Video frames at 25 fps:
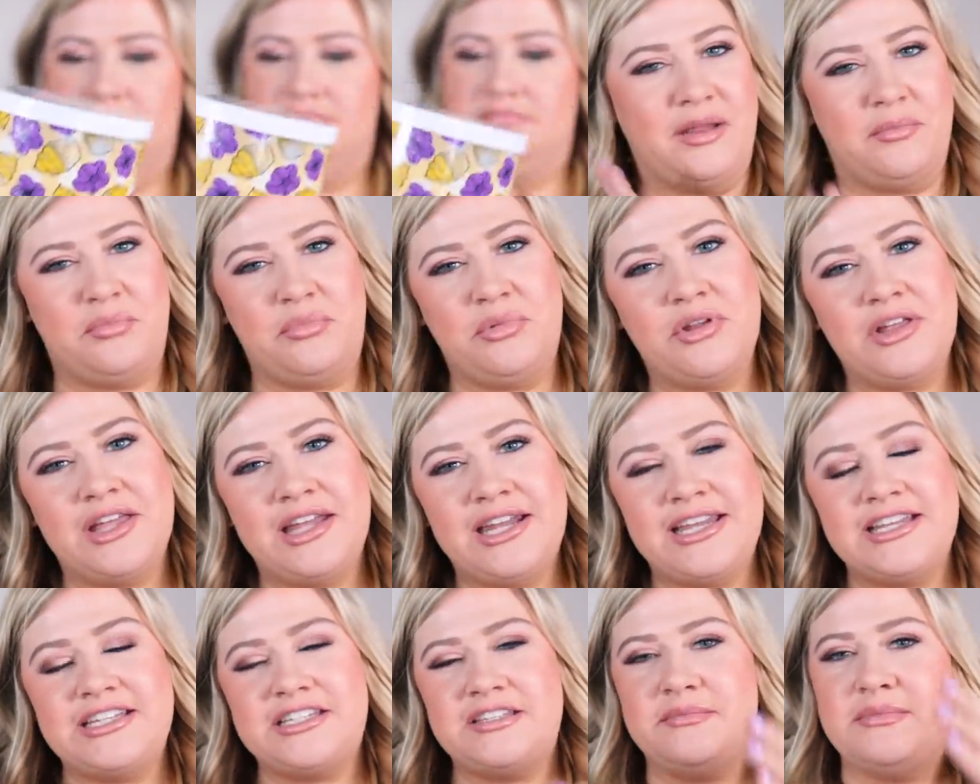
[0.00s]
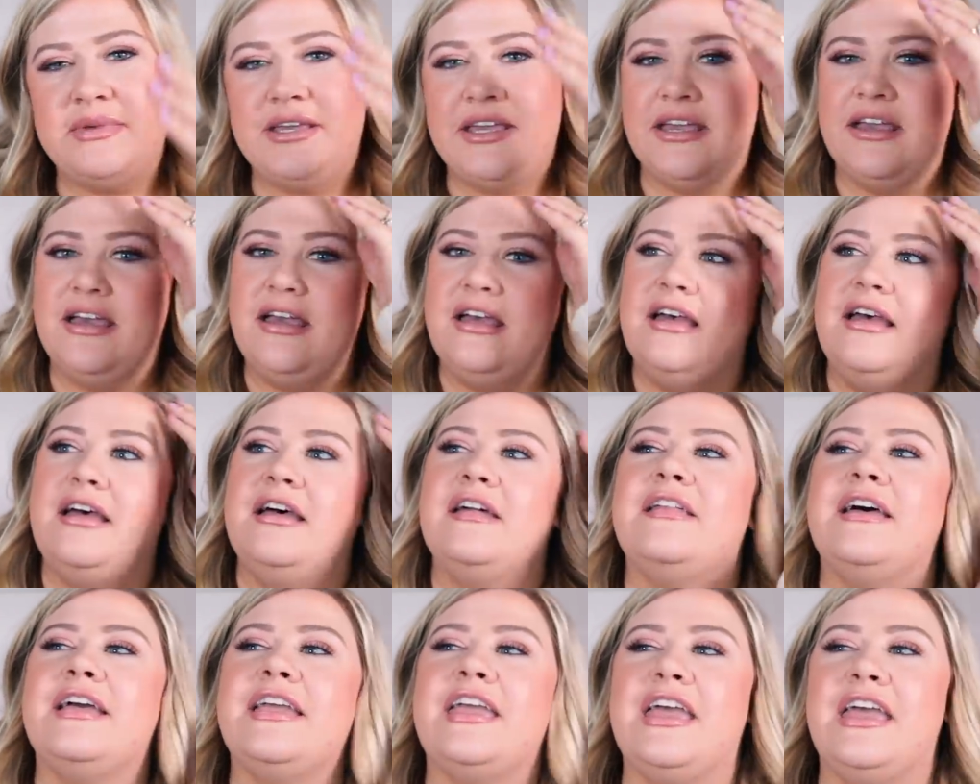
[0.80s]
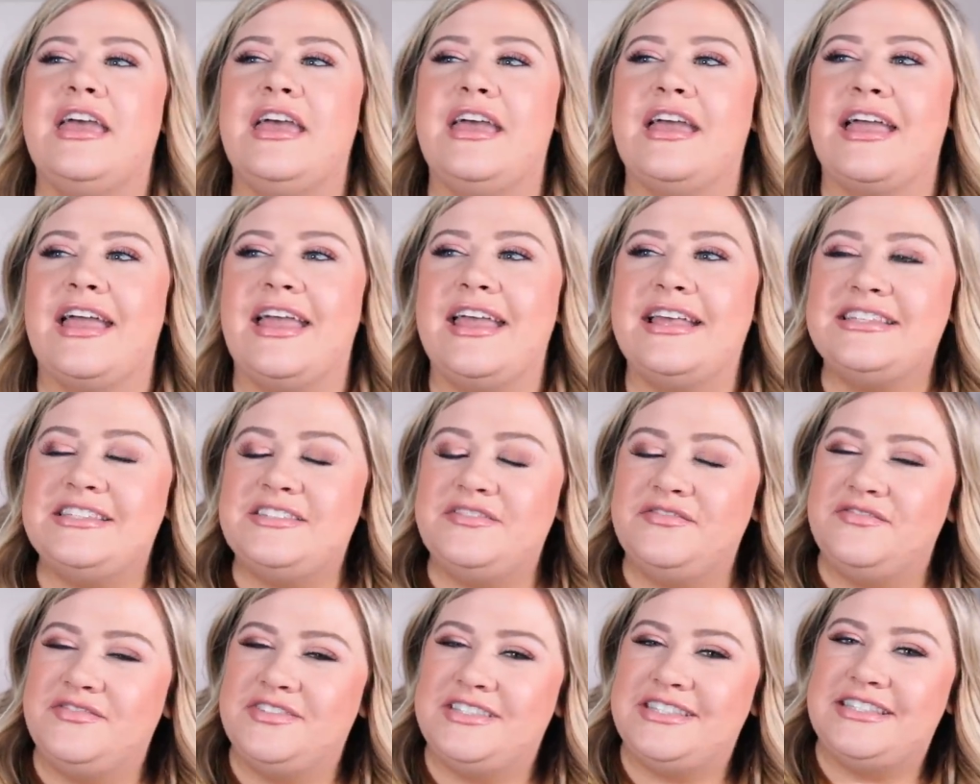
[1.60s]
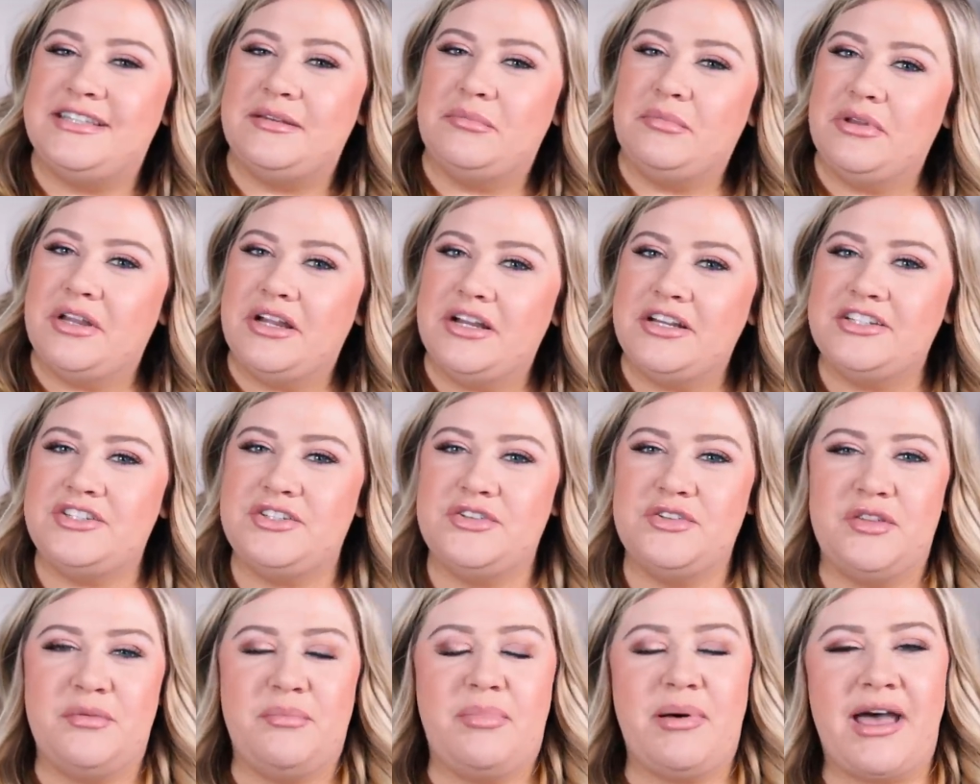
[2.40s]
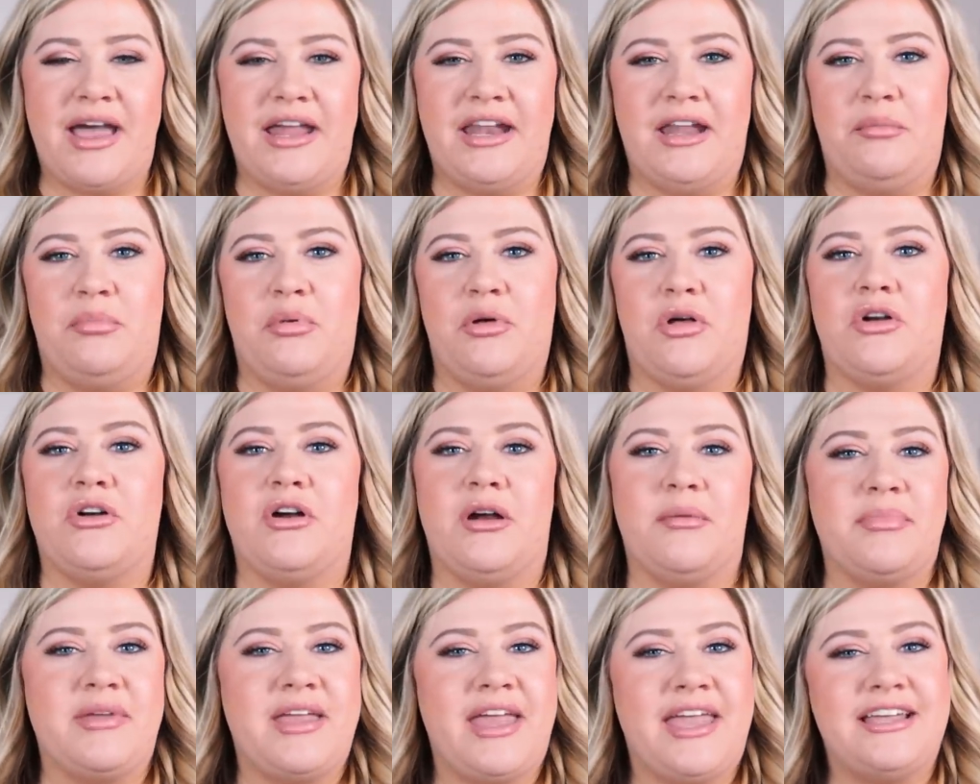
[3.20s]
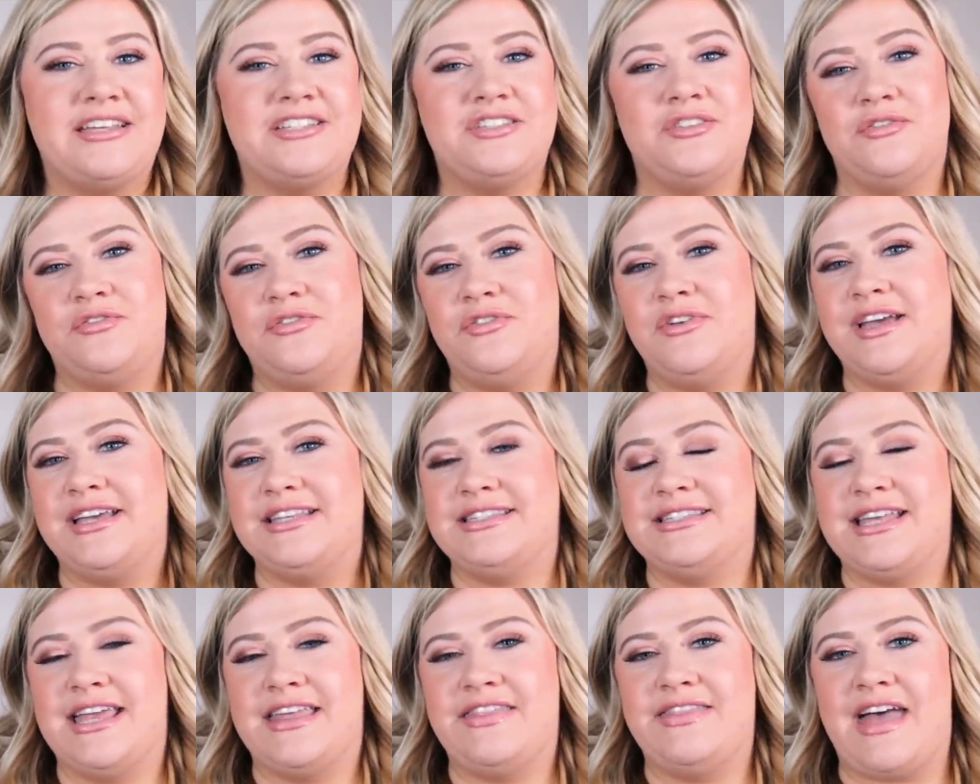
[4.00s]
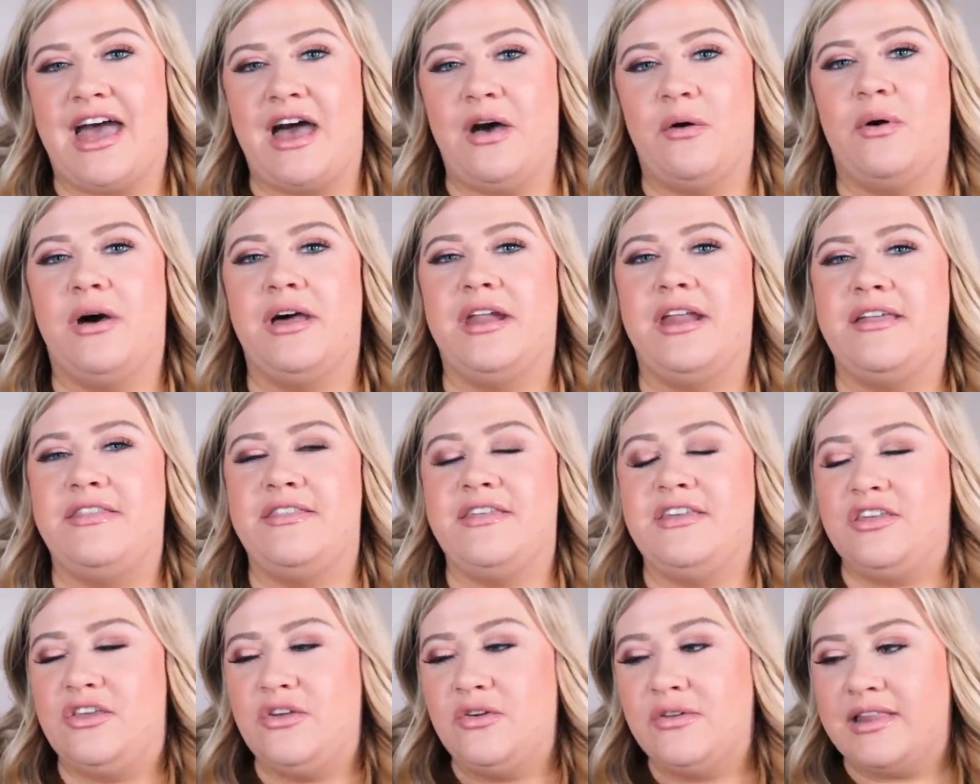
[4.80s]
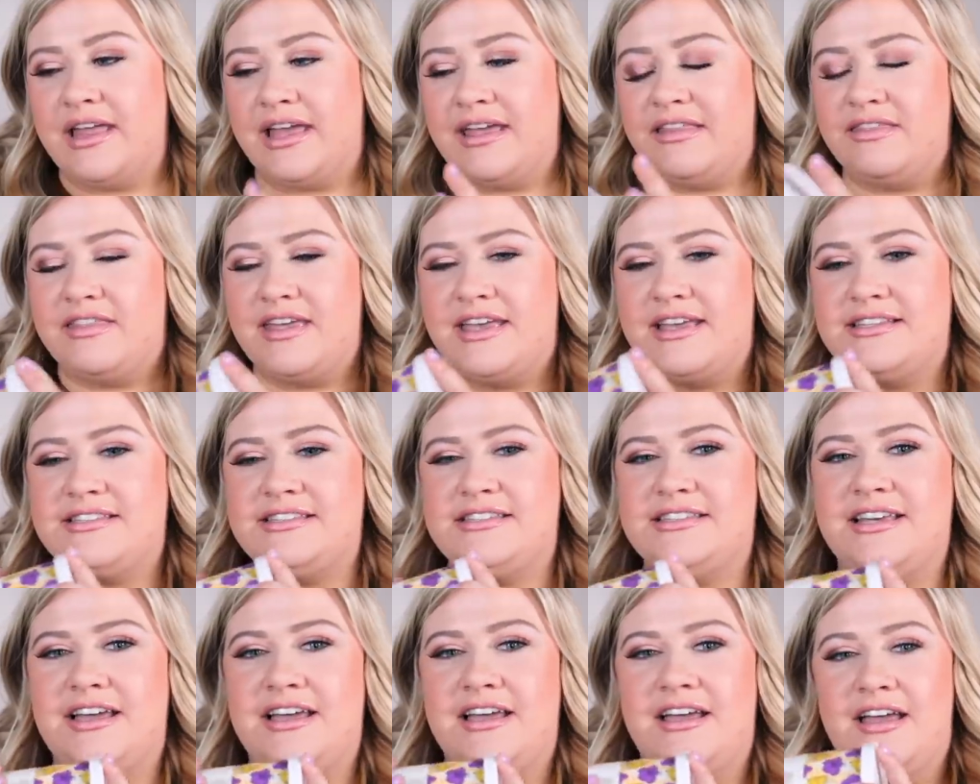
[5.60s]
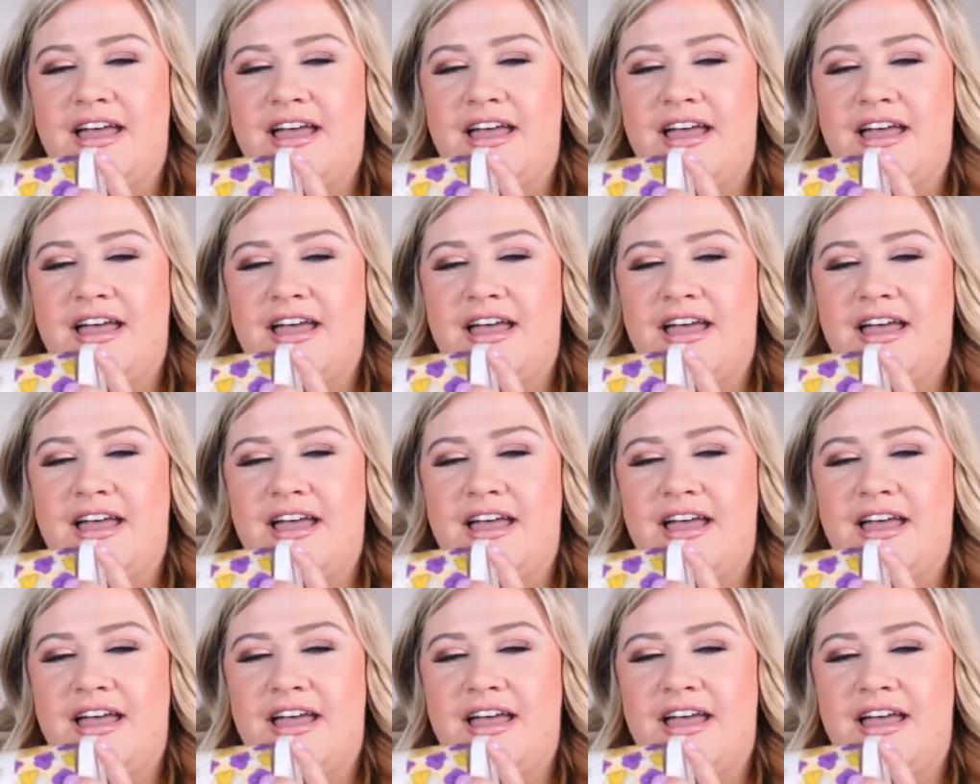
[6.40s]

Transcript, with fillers: pineapple in it to me. Like, it is similar to the Pineapple Crumb Cake, so if you guys like that one, I think you would like this.